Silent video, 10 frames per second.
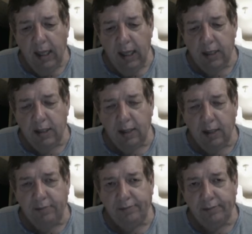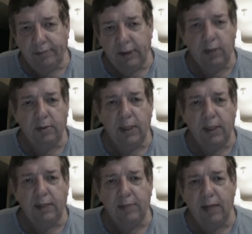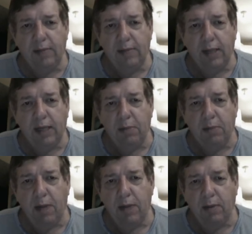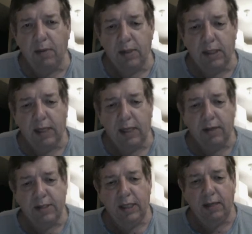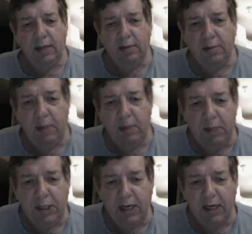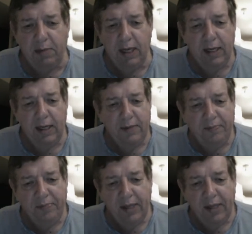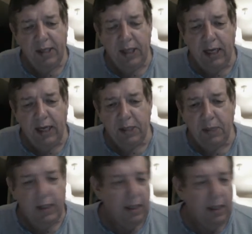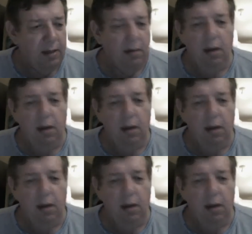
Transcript: It's a uh, so well. I'll, I'll take mom there once and let her see, and maybe Jeremy. Janet's been there.